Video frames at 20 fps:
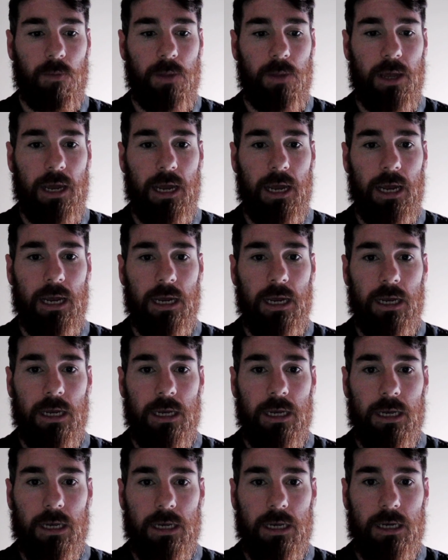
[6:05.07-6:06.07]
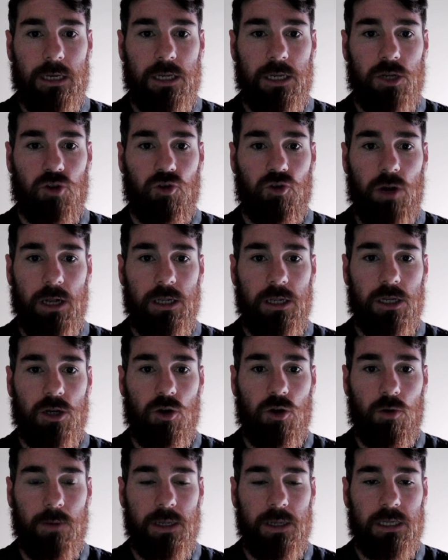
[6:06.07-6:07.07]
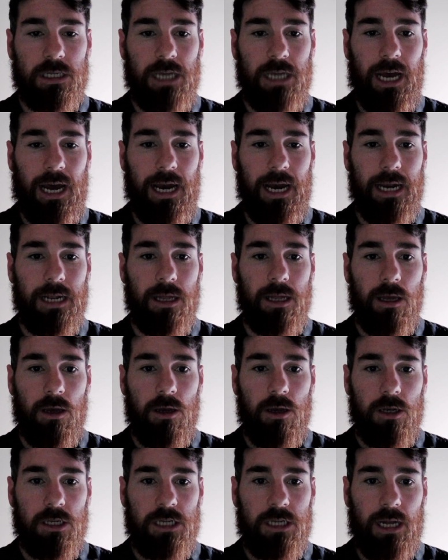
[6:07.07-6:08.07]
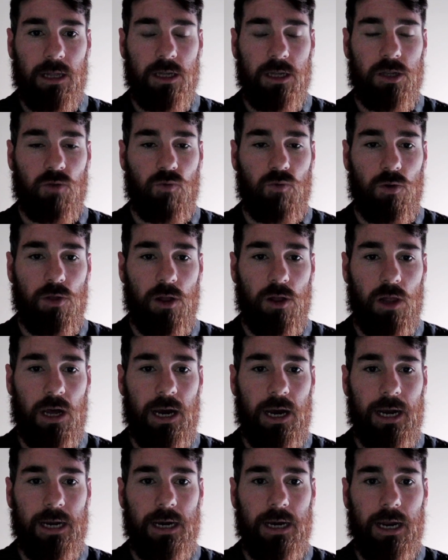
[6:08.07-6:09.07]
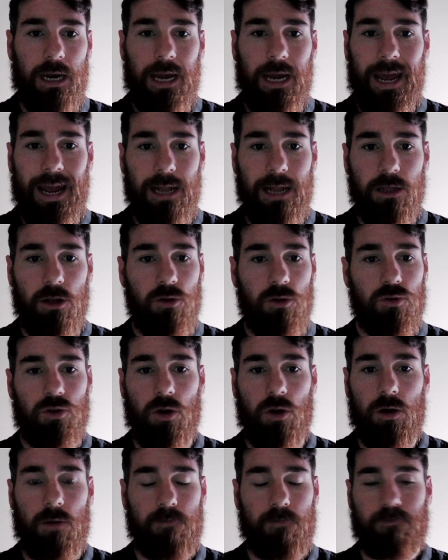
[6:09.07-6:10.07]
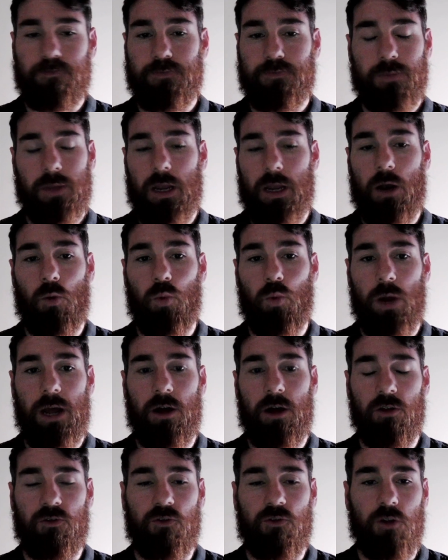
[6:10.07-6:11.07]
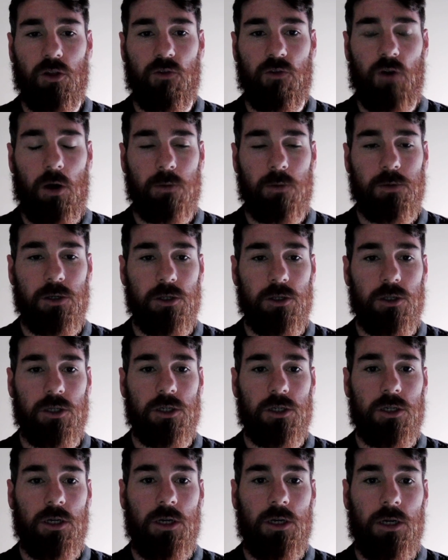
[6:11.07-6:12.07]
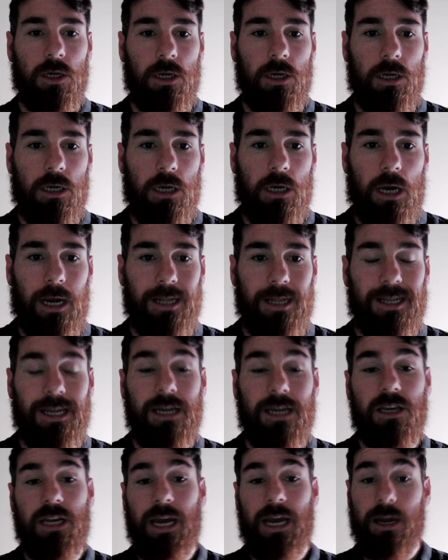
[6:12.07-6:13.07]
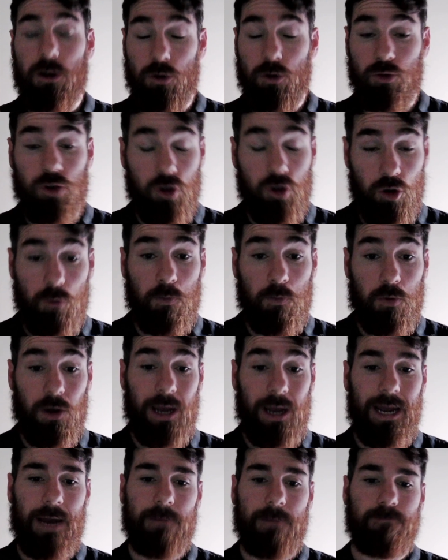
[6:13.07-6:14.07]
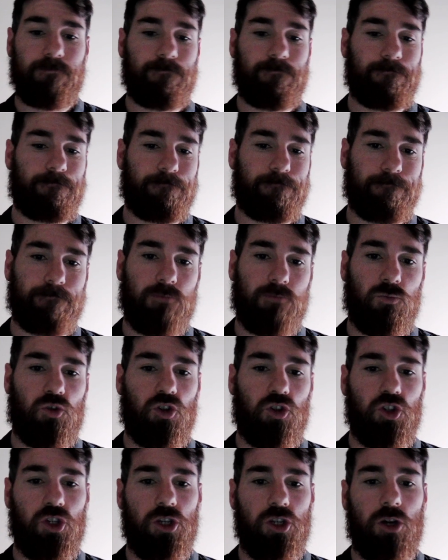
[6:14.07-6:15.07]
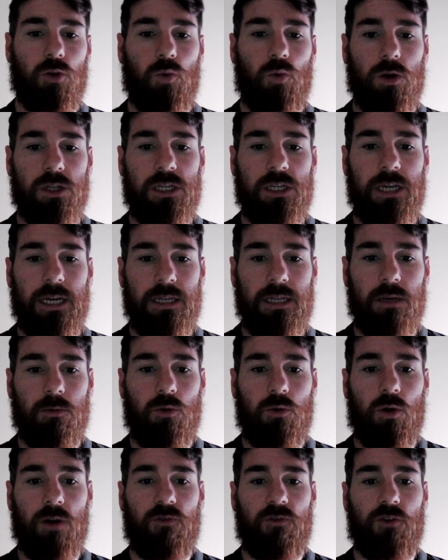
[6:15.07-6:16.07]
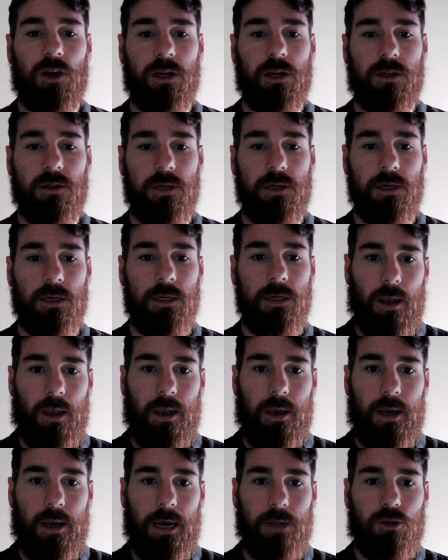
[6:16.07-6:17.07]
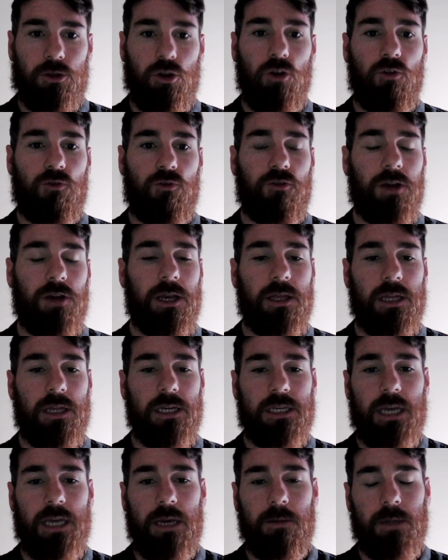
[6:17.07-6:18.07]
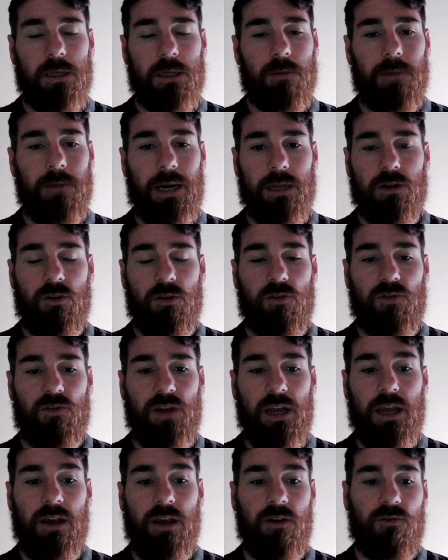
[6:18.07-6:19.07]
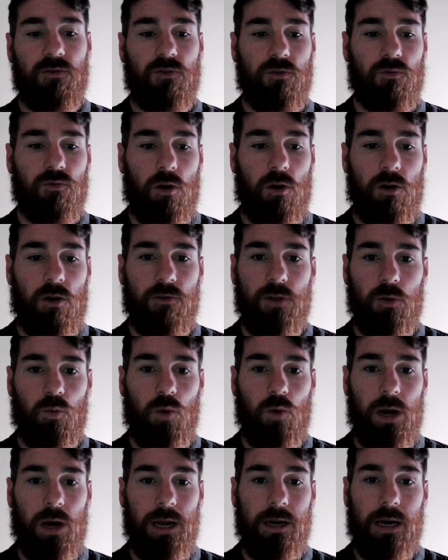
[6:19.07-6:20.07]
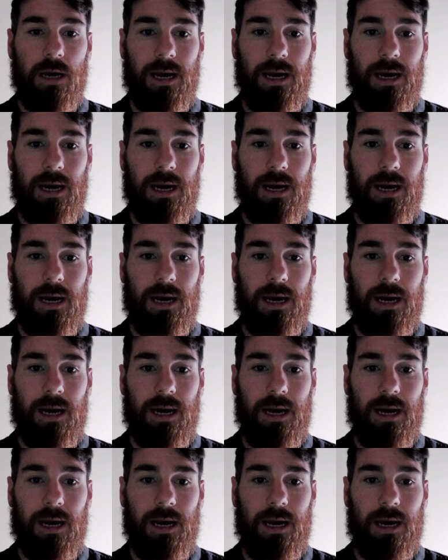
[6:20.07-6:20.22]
there is Trent to come inside, Salah to run the line, and Hendo's got a world full of options. And Digne, who's a good player, doesn't know what's hitting, quite frankly. I do think in this game it's a matter of if rather than when. I